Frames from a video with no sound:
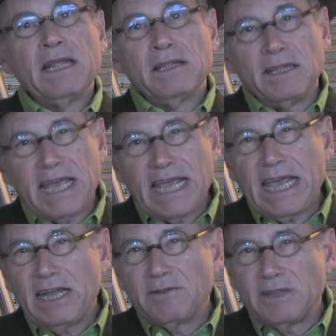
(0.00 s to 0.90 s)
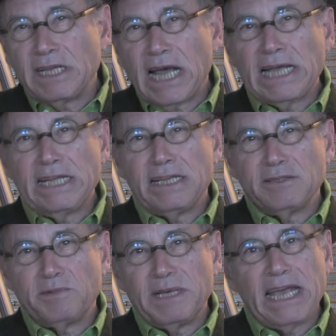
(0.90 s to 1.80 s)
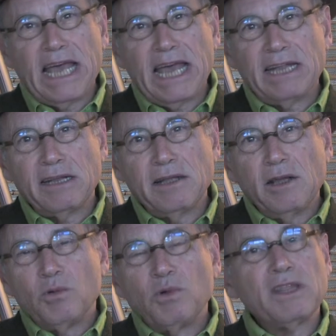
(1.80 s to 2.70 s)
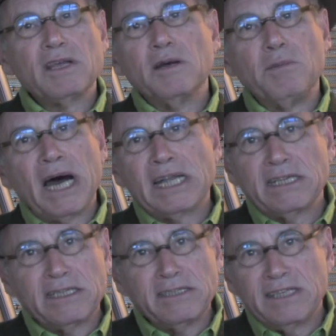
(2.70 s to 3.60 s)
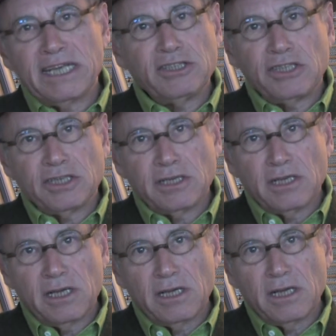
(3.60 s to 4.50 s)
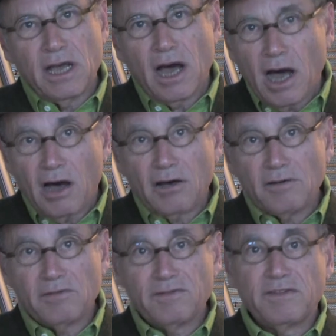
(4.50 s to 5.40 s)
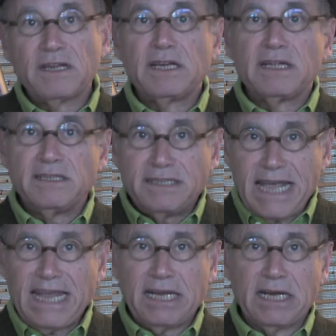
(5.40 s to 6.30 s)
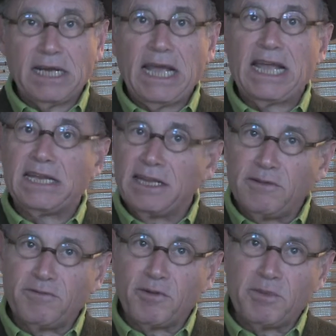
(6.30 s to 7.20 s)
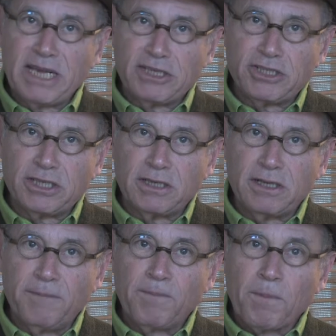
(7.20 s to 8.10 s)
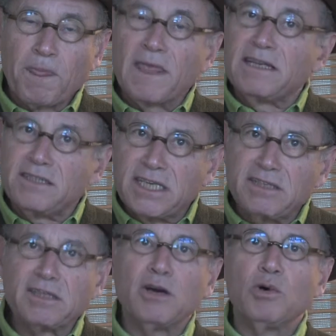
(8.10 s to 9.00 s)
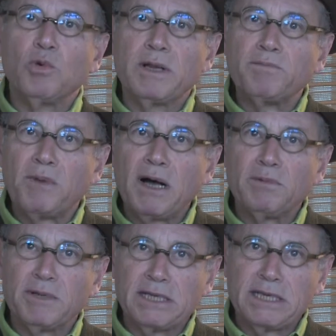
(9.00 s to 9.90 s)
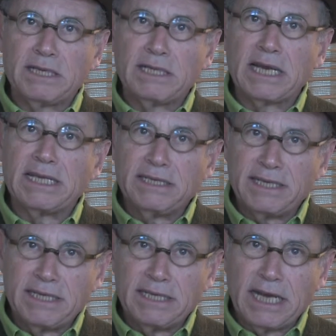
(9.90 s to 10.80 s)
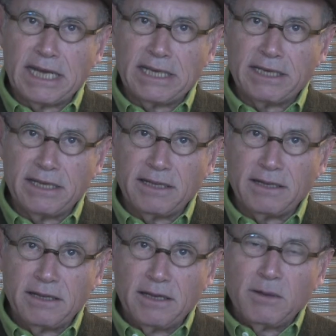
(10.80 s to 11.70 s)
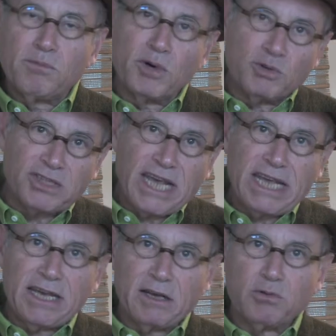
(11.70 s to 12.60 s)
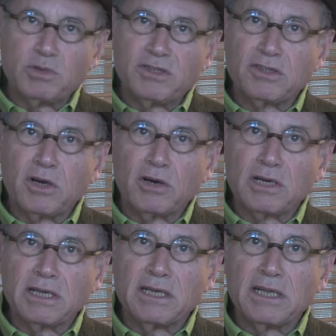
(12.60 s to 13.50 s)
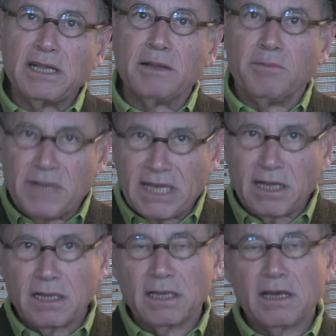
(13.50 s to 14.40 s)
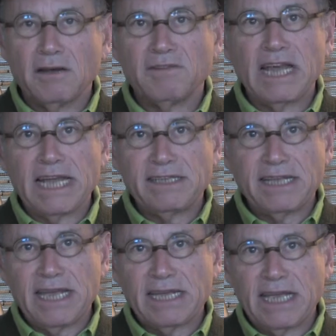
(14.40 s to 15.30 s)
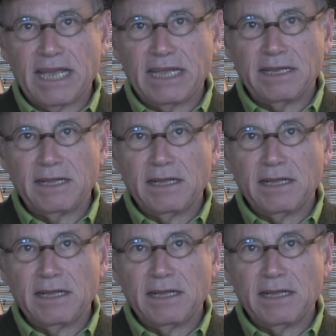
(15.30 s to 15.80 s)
The decade of the 90s began with the commoditization of data and information. Cisco went public in 1990. Mosaic was started in the middle of that decade.